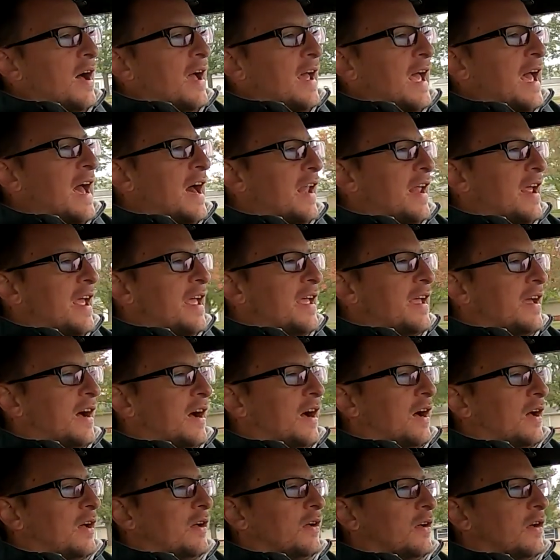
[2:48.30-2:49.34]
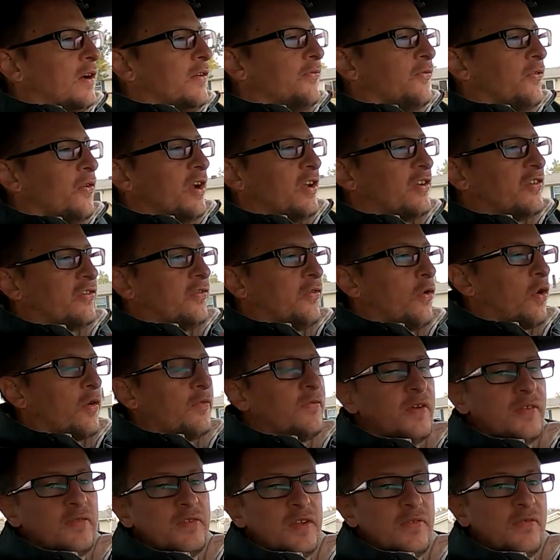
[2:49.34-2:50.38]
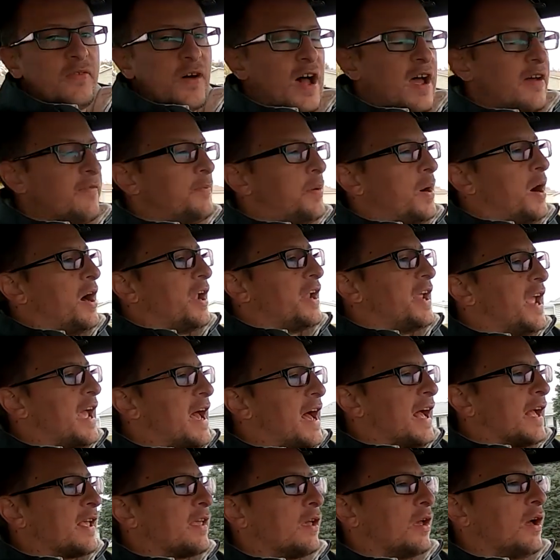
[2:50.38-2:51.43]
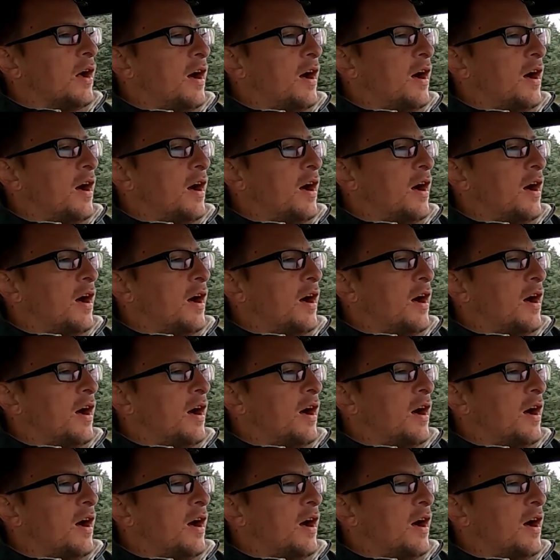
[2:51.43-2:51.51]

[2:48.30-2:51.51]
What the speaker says: had a fresh 455 Pontiac